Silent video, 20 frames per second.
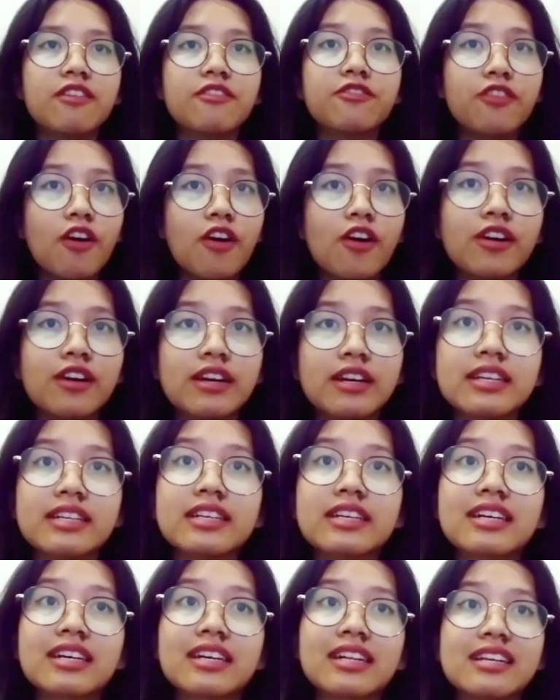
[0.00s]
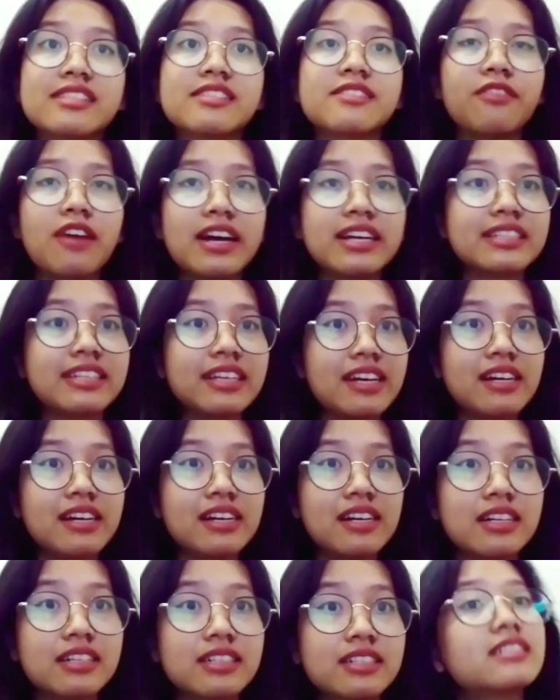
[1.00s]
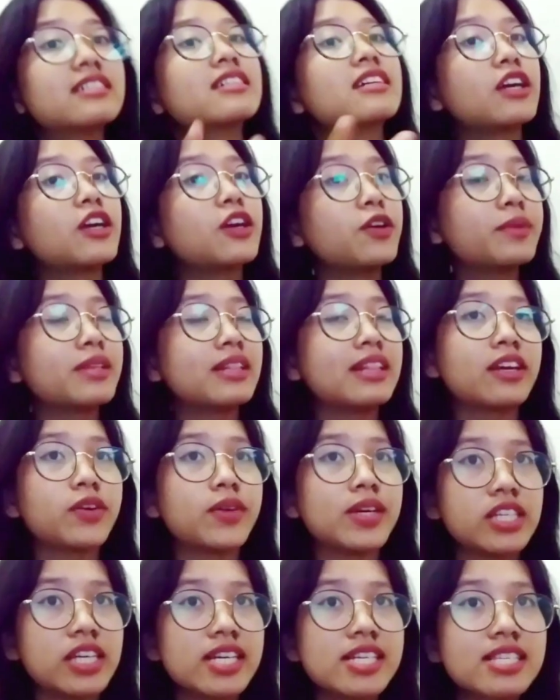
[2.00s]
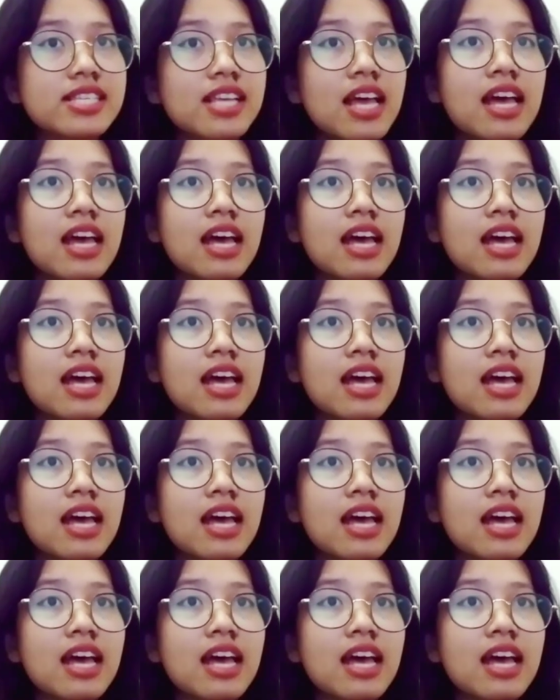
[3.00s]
for classify the human languages